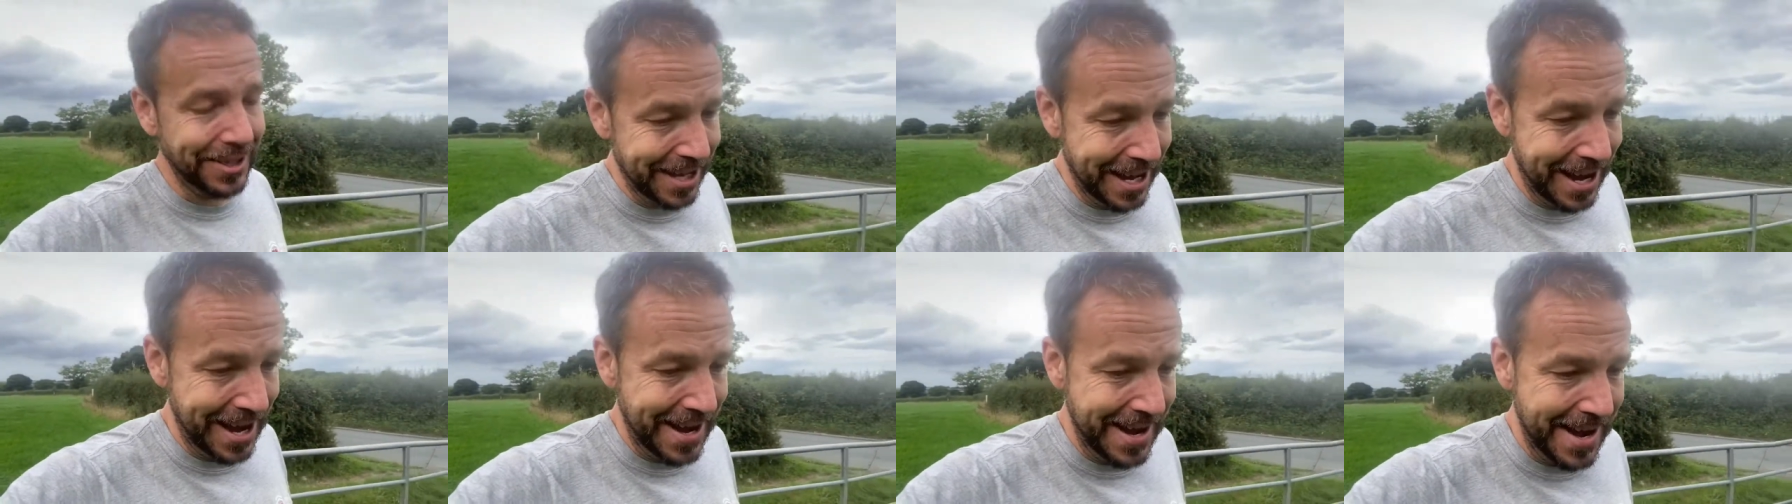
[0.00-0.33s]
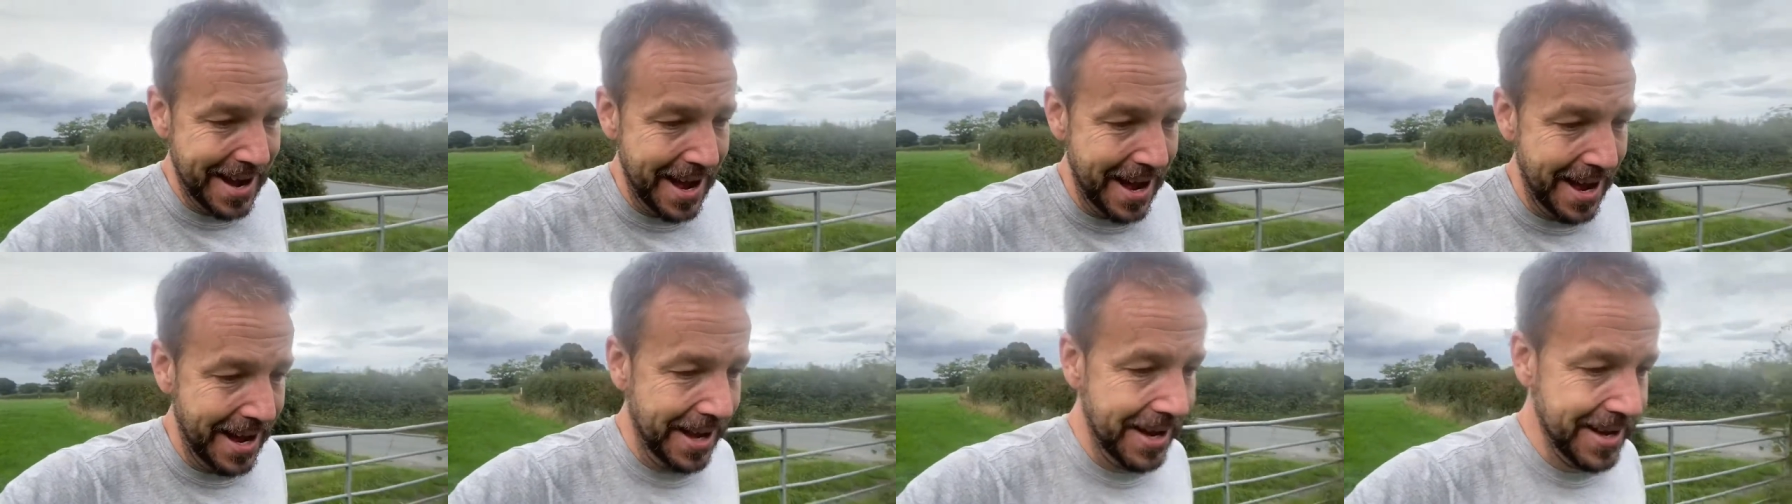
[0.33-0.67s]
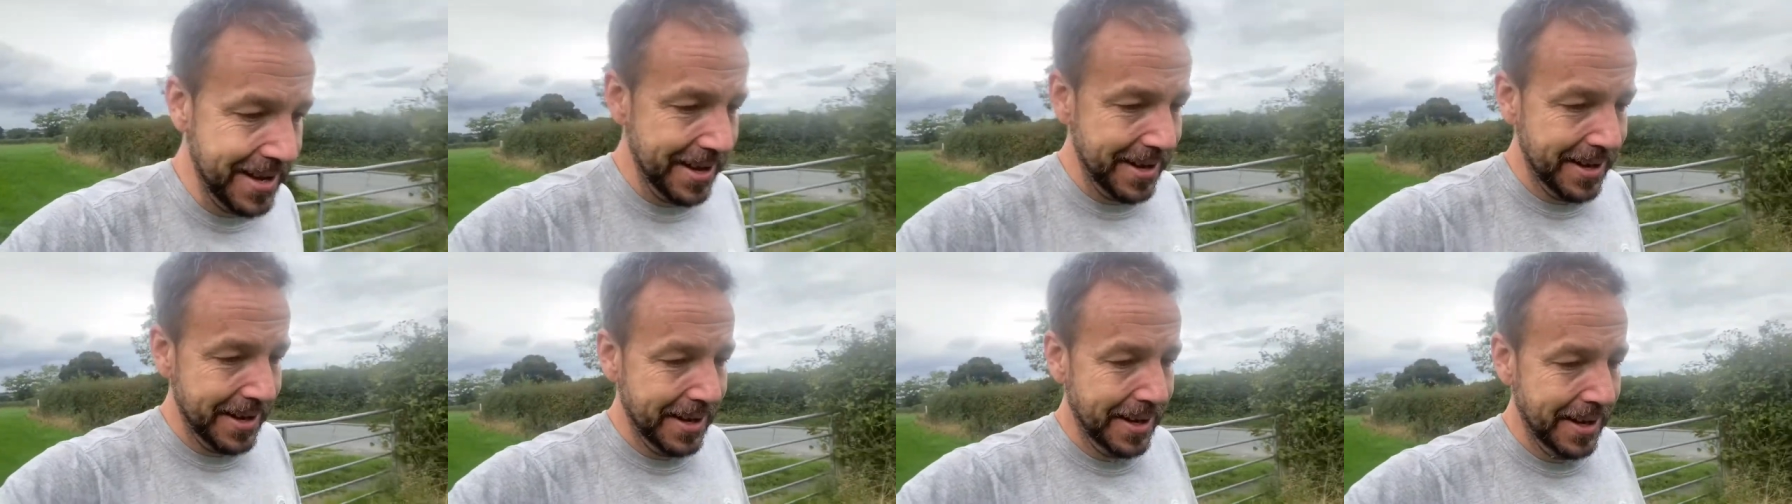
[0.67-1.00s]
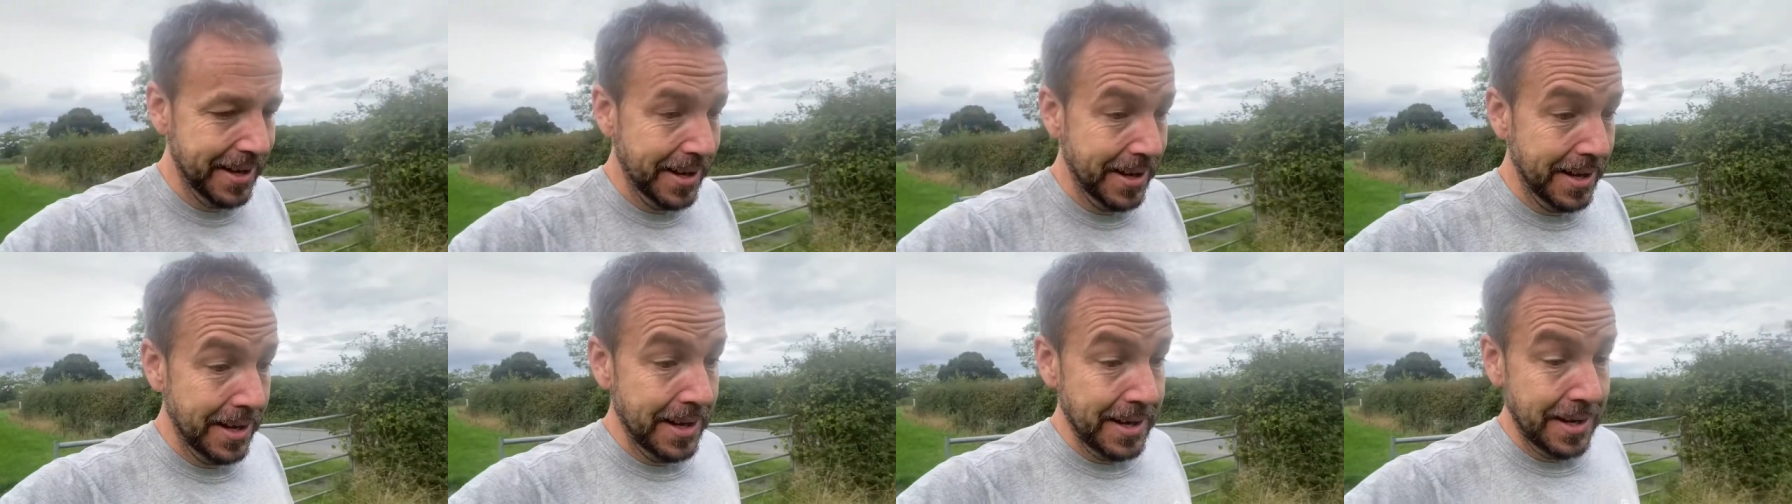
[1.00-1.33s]
and uh,
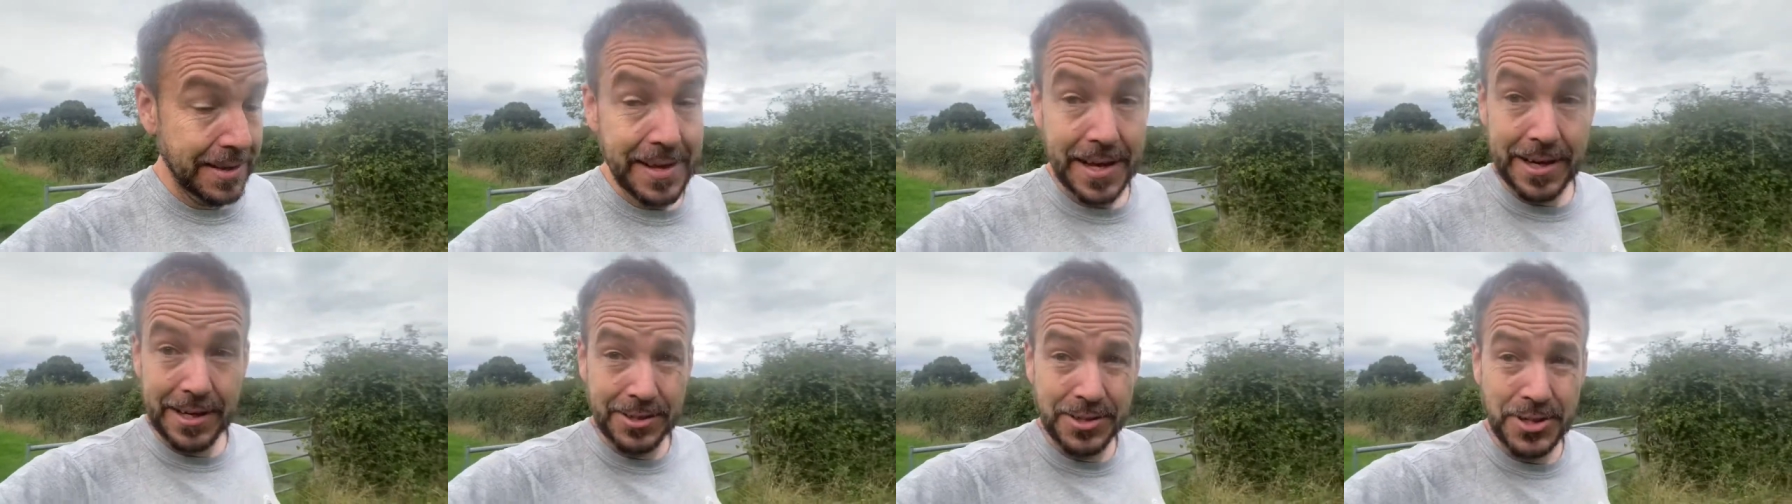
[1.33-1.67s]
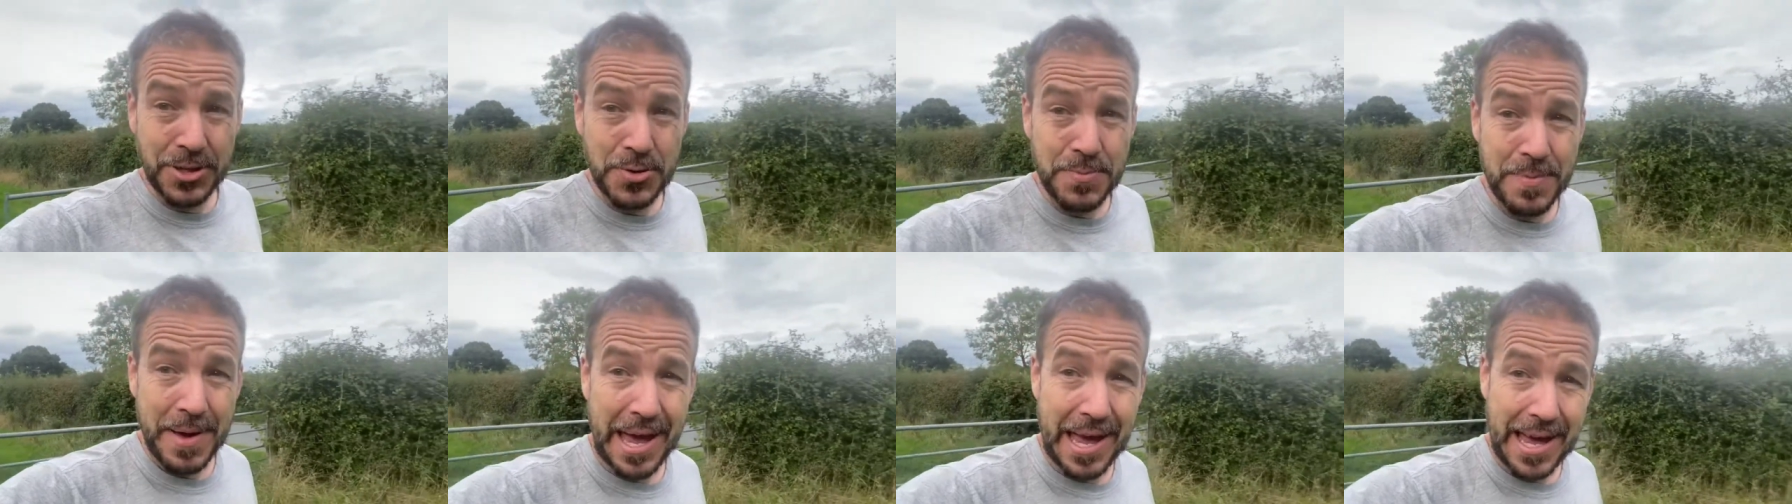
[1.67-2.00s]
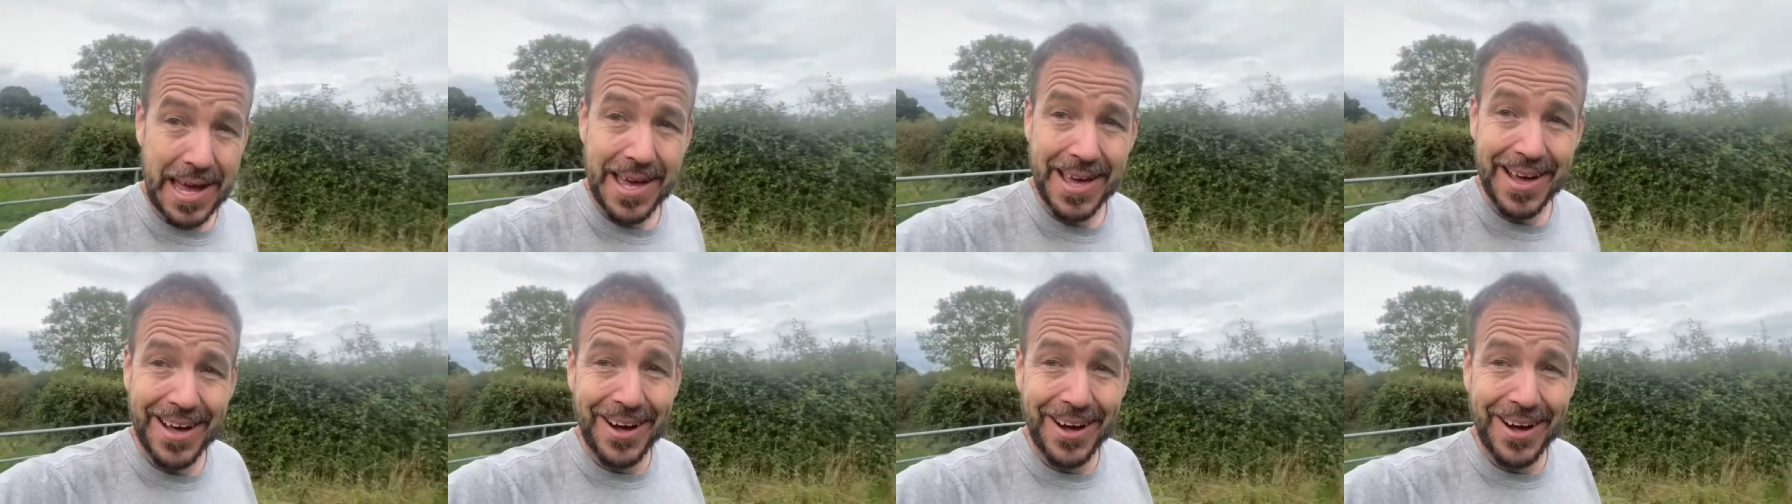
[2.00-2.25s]
that'll do me.